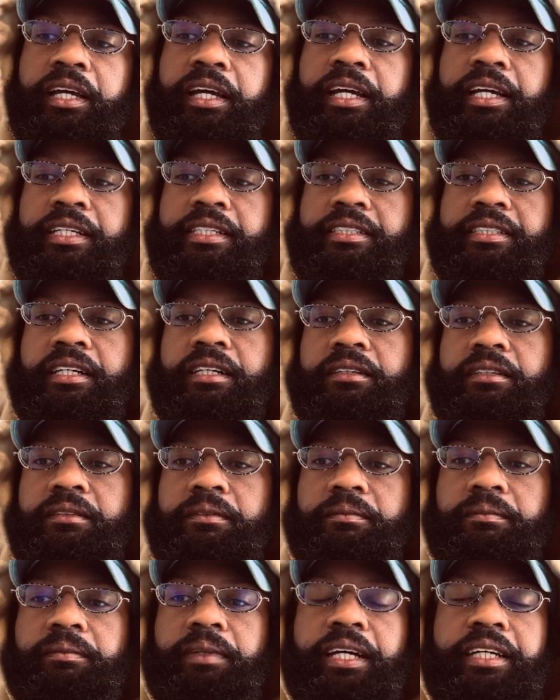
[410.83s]
as
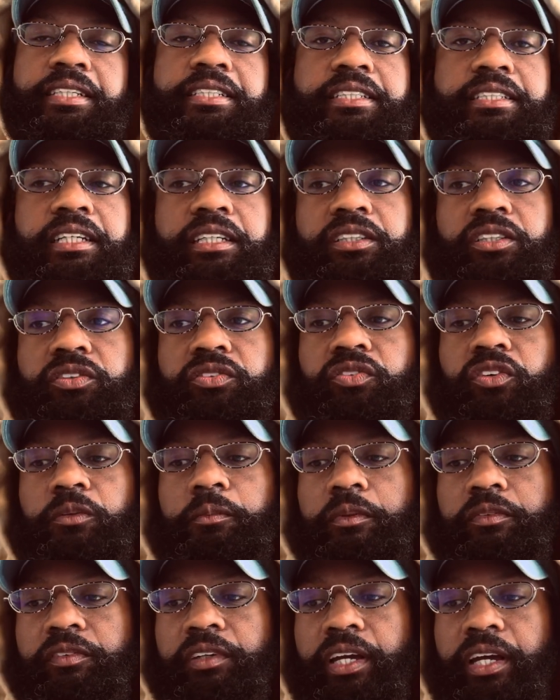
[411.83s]
like a standard form
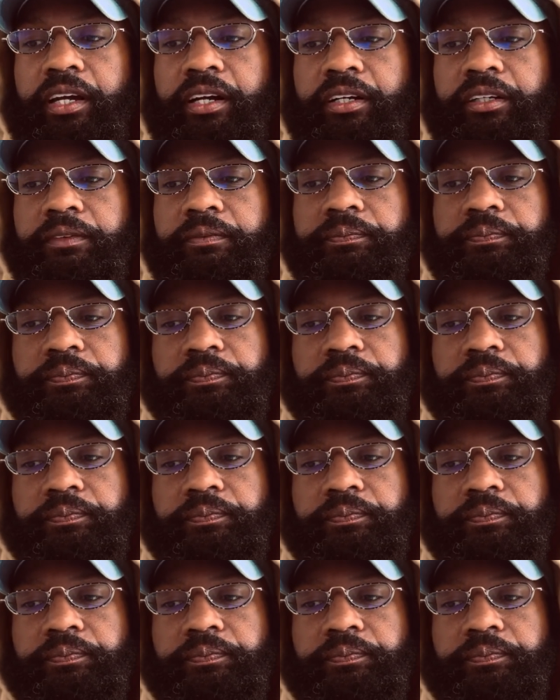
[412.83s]
of care,